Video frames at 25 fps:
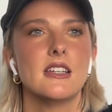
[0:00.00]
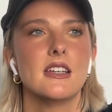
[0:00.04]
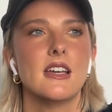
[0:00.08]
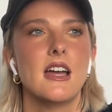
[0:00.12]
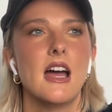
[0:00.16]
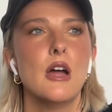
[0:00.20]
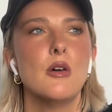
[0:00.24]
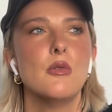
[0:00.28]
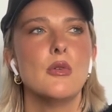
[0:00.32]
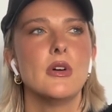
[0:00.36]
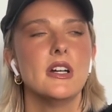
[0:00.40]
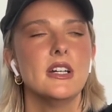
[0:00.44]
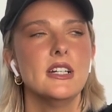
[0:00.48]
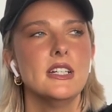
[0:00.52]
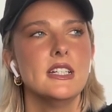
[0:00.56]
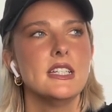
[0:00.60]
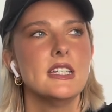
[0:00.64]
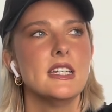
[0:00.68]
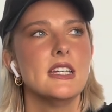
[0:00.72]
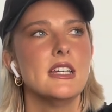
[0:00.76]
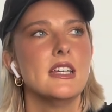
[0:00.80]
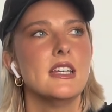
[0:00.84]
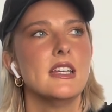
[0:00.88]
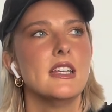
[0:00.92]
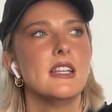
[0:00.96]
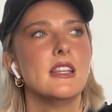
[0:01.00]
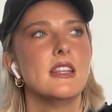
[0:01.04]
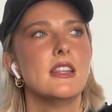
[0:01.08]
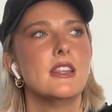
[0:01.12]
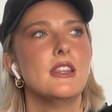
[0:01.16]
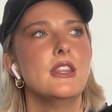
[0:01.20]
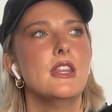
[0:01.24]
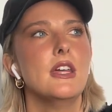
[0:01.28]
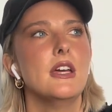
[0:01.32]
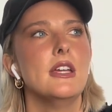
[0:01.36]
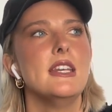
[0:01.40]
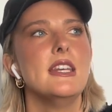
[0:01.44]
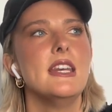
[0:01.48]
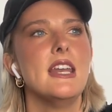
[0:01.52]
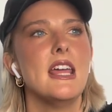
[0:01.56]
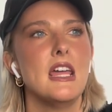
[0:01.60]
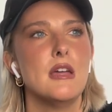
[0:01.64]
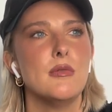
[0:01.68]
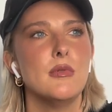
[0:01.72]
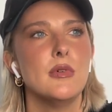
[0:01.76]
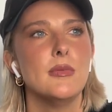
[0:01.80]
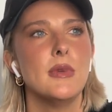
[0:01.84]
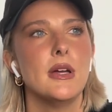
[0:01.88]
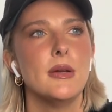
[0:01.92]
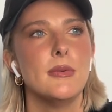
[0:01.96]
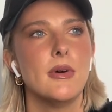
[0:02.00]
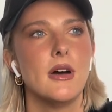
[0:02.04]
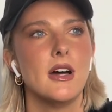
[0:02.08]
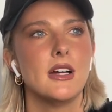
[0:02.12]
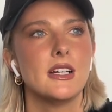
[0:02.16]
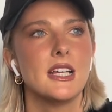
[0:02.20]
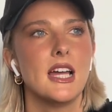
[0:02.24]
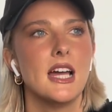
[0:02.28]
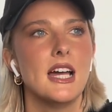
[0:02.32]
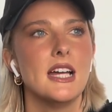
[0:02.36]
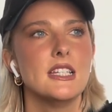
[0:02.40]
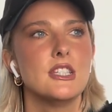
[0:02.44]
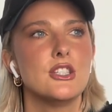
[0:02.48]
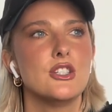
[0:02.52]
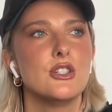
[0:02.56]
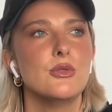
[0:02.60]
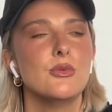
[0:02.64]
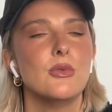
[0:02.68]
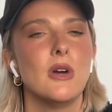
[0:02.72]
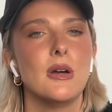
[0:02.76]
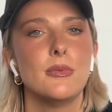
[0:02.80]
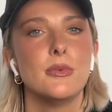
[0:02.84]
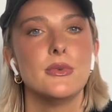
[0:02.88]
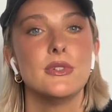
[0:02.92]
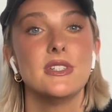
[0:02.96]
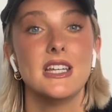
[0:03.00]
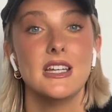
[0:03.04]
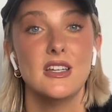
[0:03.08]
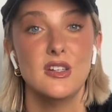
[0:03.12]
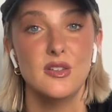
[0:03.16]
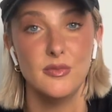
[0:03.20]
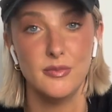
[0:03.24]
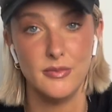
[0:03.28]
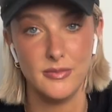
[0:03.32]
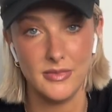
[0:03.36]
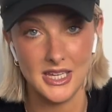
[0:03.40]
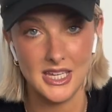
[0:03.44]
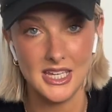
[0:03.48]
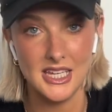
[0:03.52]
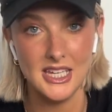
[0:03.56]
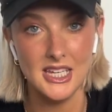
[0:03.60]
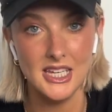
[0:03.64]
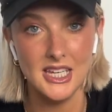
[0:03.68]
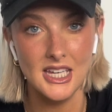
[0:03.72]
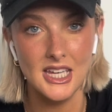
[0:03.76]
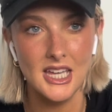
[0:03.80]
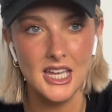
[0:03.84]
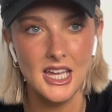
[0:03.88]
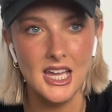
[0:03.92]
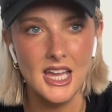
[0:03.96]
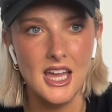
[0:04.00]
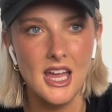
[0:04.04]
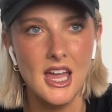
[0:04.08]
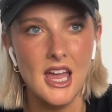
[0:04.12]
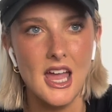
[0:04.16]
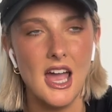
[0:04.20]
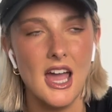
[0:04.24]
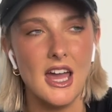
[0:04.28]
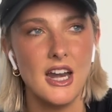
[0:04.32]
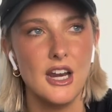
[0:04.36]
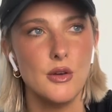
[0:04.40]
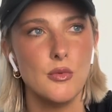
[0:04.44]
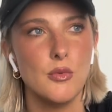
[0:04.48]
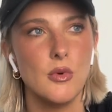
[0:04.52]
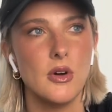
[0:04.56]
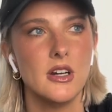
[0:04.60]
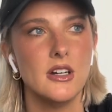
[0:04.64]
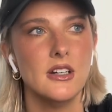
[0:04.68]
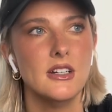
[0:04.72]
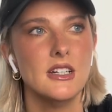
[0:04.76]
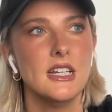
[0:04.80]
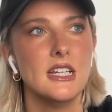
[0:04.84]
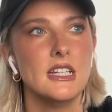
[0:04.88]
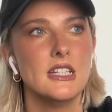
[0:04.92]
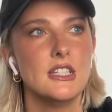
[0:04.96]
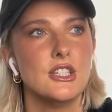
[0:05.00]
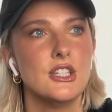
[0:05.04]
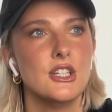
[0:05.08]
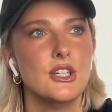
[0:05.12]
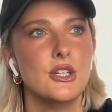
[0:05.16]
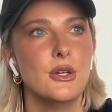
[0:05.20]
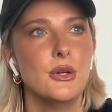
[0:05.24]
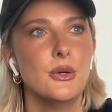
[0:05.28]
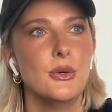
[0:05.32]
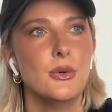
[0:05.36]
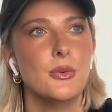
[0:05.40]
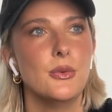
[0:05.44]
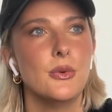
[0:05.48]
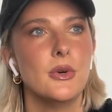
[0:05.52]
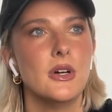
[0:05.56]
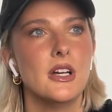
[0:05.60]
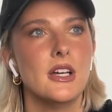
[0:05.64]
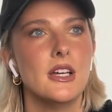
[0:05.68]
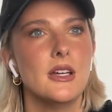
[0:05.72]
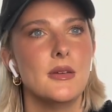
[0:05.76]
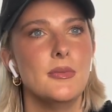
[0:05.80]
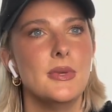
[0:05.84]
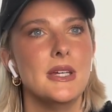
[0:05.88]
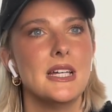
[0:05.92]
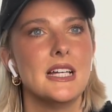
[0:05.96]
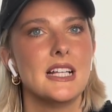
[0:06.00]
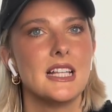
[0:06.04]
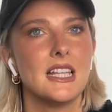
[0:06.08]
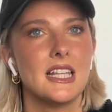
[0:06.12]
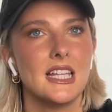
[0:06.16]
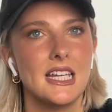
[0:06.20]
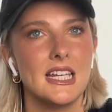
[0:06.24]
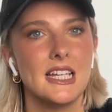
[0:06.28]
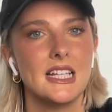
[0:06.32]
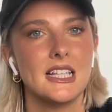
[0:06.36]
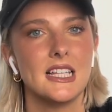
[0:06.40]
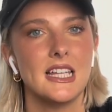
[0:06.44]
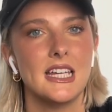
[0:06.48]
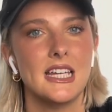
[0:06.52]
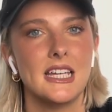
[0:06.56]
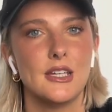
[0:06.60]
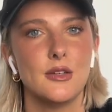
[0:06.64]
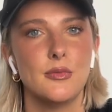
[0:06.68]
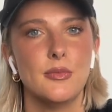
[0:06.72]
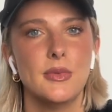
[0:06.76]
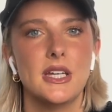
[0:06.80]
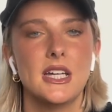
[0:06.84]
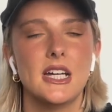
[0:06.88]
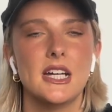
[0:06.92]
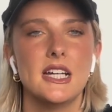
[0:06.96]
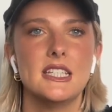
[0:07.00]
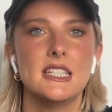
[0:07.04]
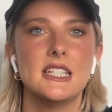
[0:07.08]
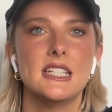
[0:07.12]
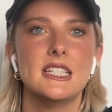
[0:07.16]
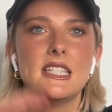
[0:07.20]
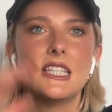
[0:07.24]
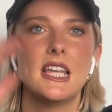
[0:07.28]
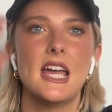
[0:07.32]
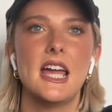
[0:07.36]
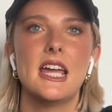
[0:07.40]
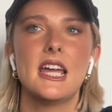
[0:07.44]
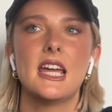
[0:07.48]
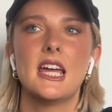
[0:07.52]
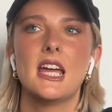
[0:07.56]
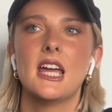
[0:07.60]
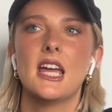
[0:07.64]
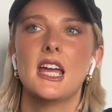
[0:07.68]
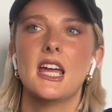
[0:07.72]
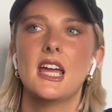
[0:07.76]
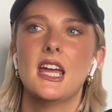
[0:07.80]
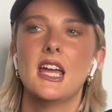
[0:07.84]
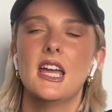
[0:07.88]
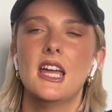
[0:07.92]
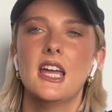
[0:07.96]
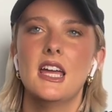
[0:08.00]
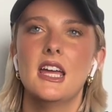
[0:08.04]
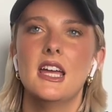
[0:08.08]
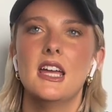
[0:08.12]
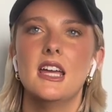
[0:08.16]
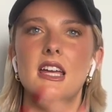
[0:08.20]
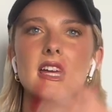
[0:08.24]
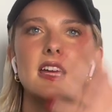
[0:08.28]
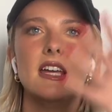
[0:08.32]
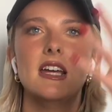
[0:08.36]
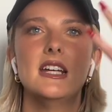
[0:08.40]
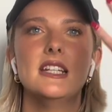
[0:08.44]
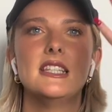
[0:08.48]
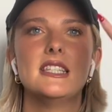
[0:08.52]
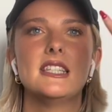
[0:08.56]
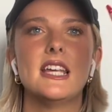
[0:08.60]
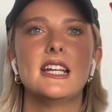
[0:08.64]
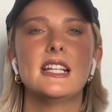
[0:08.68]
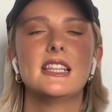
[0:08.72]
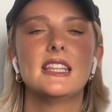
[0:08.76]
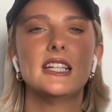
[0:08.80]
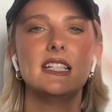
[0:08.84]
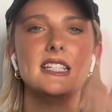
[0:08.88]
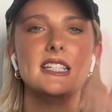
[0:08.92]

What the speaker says: I wanted the name of my podcast to represent me, and I wanted it to be Clink Clink because it's like the